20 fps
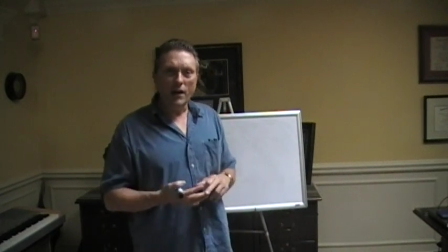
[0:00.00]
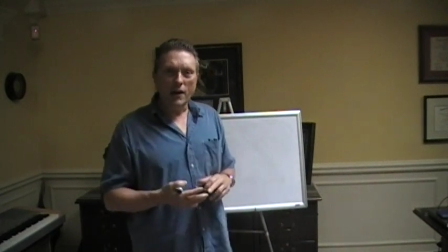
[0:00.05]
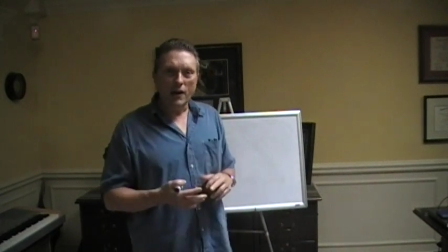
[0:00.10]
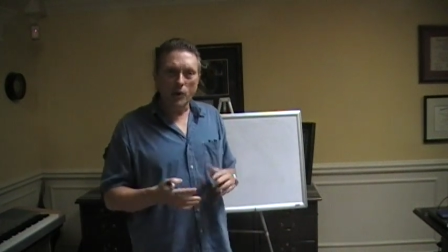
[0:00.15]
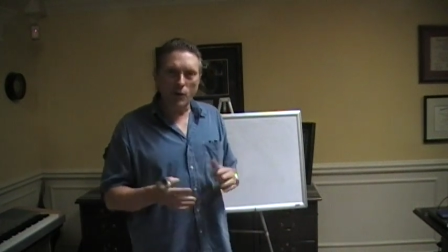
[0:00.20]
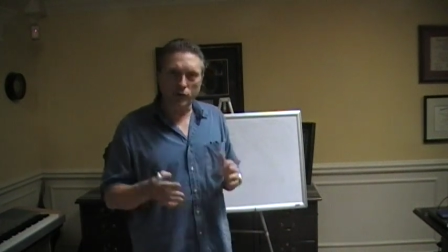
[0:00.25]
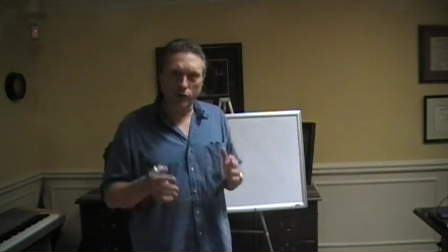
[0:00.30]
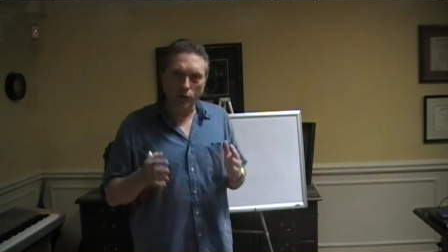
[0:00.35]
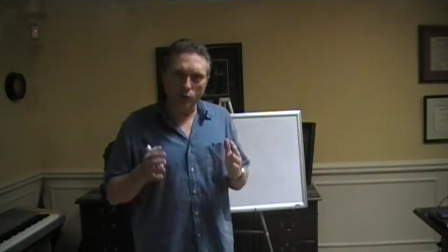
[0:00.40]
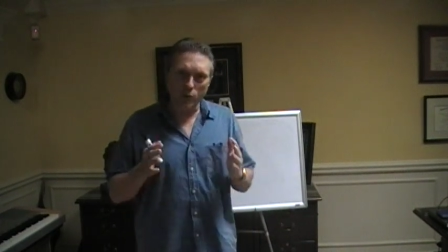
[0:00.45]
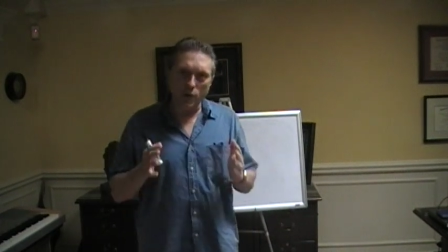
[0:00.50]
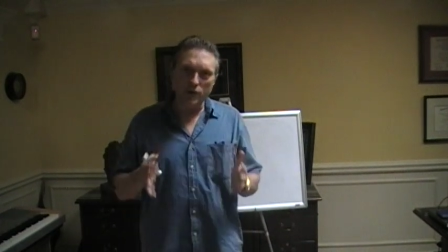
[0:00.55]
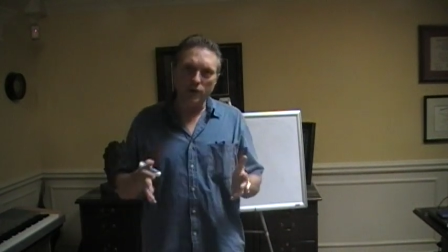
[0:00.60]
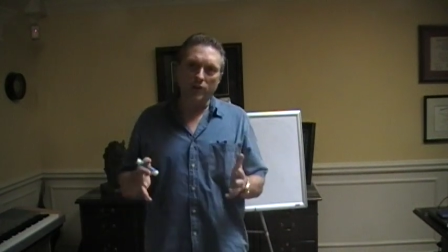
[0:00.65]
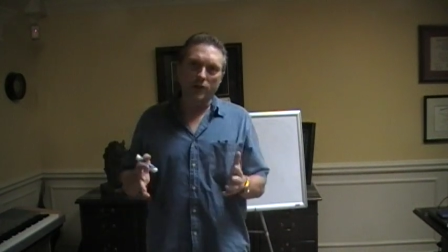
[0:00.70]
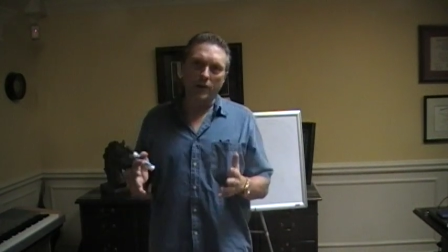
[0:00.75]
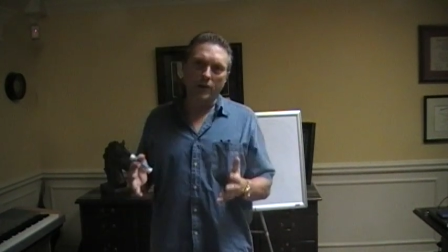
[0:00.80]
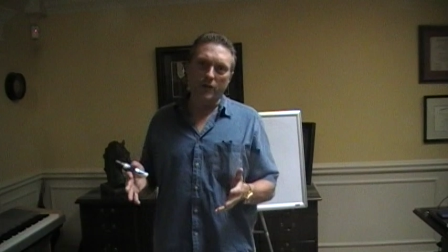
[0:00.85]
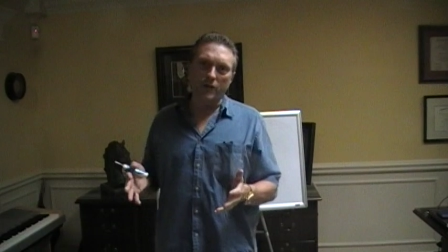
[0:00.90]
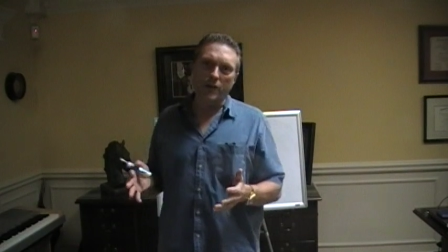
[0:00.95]
It was
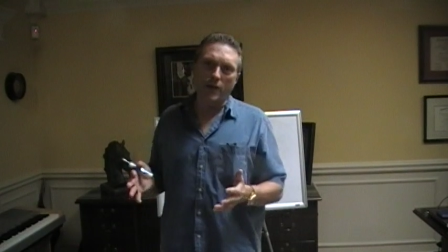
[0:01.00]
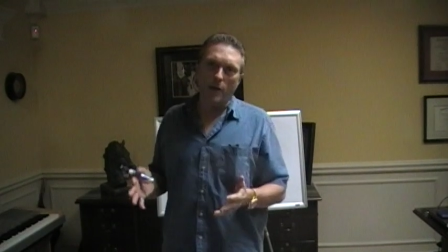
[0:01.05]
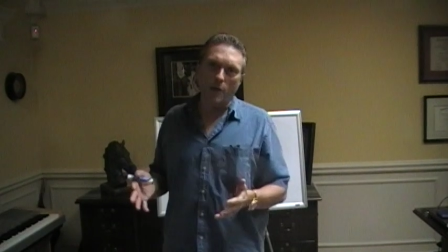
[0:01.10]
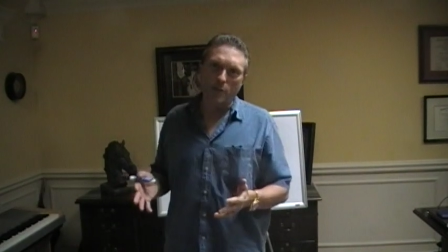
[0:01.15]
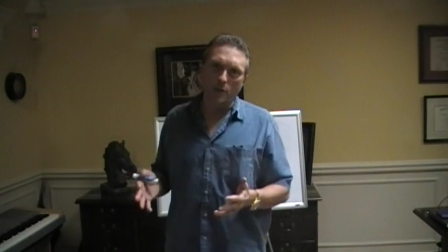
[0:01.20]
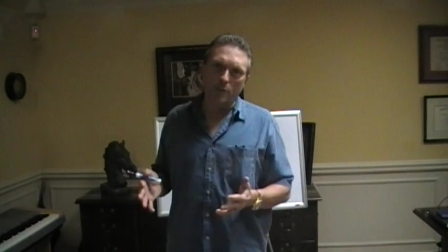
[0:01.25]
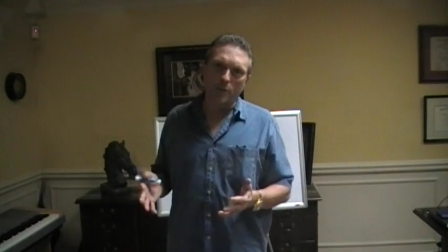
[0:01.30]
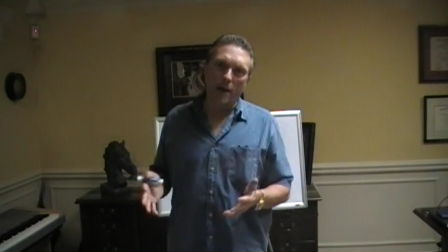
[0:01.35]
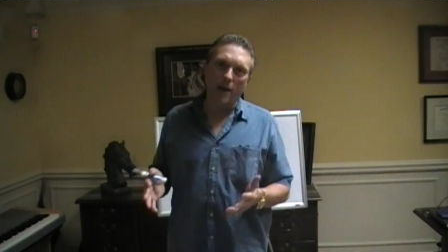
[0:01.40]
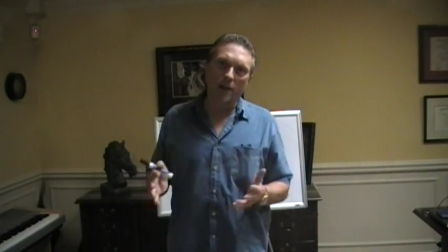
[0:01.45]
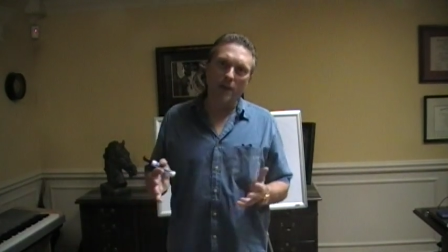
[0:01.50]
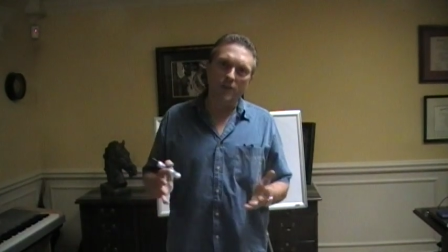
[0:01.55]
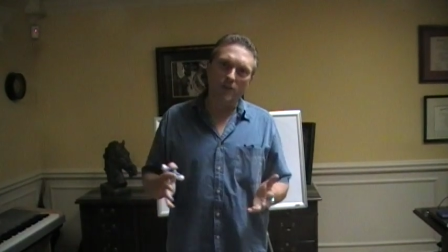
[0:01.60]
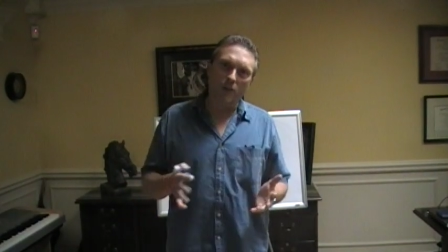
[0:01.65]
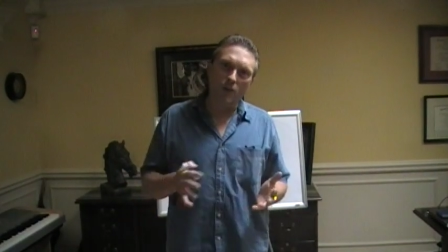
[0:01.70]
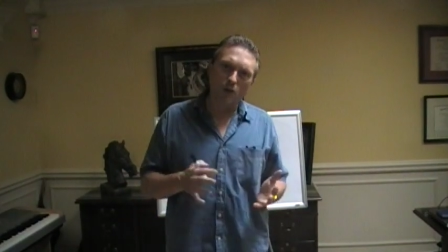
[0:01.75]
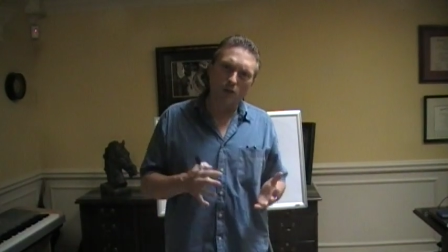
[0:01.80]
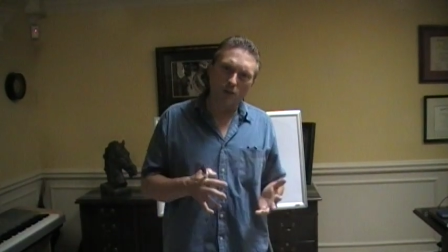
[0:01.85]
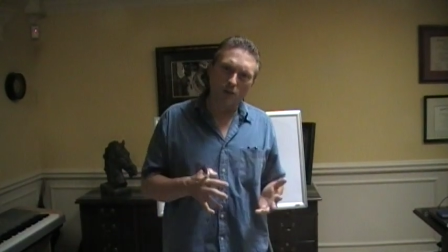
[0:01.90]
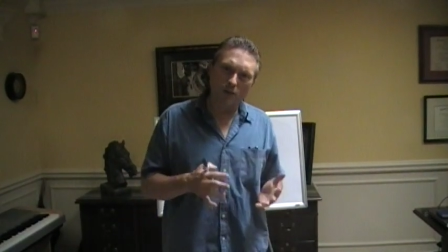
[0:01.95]
originally developed back in
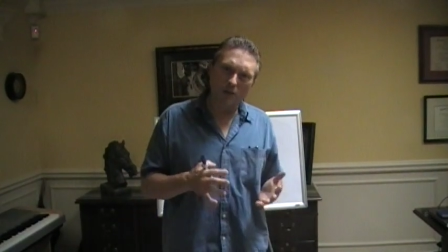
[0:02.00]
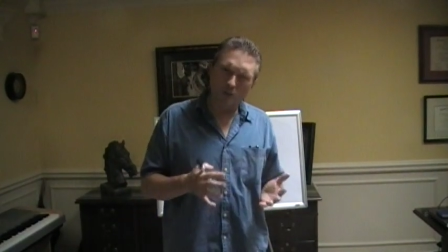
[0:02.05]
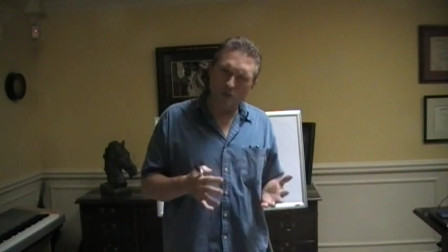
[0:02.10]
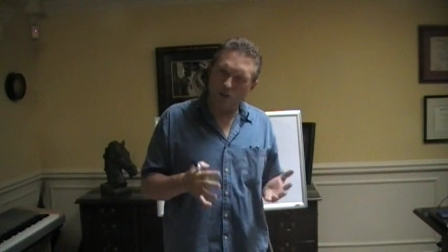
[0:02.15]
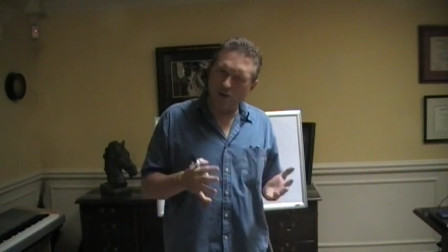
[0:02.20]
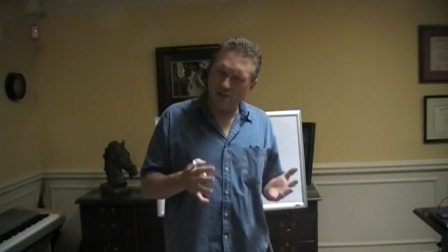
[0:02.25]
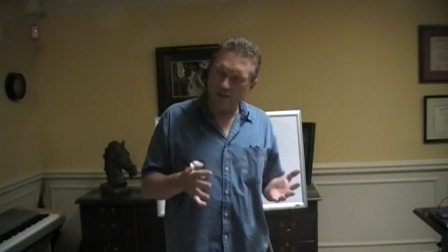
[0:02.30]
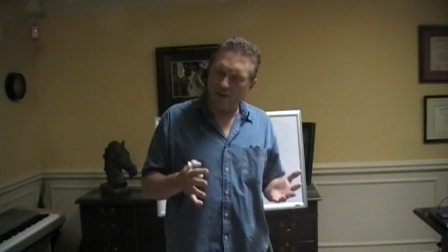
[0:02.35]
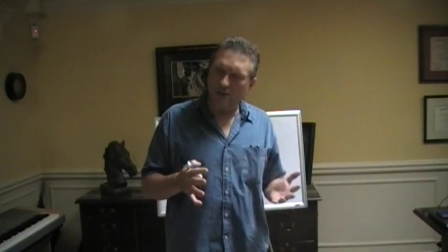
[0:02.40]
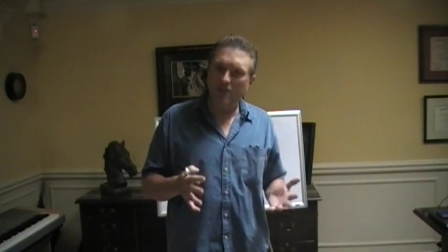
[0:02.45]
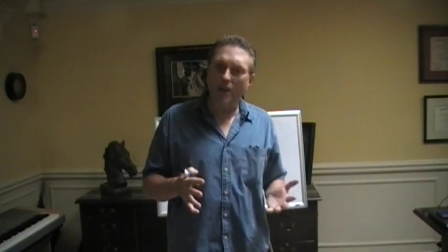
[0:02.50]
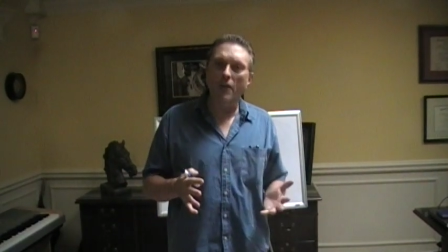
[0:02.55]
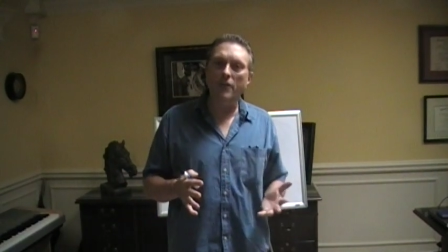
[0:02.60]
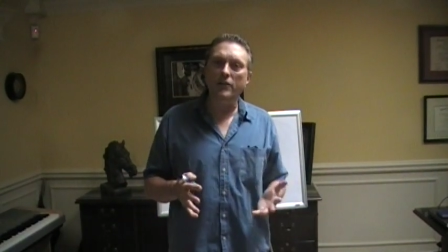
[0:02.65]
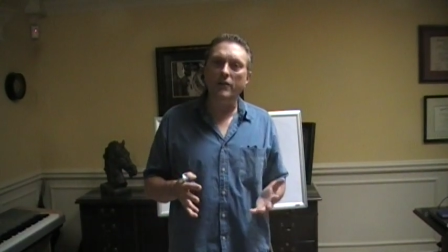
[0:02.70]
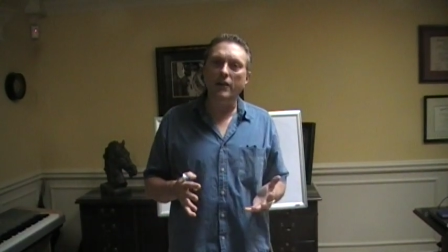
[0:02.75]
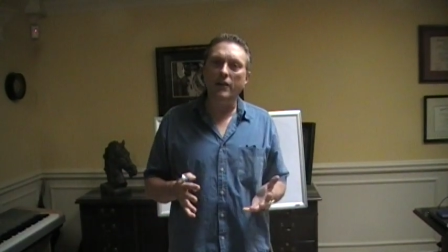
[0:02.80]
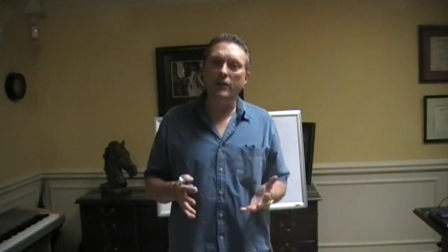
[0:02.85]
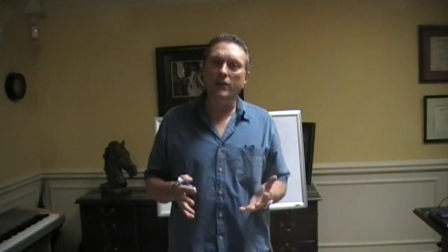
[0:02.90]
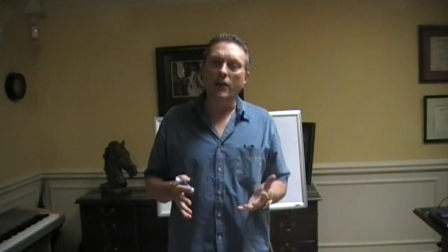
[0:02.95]
the early
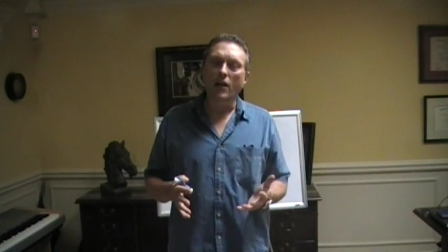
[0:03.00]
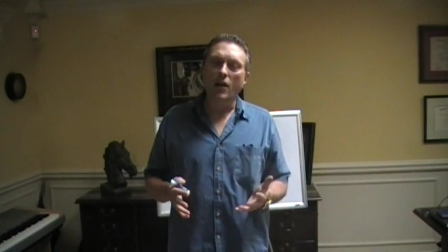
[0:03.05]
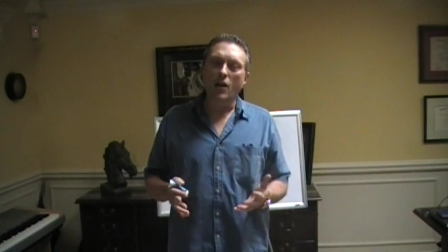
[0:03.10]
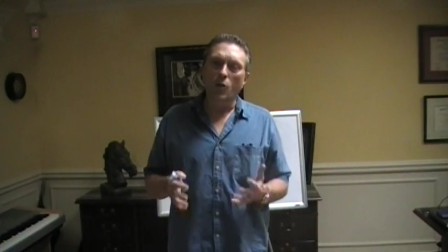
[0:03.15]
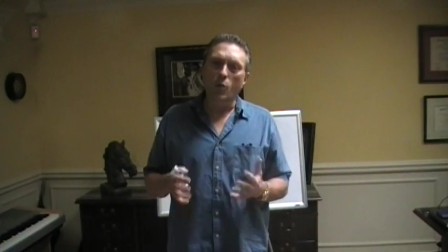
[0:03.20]
70s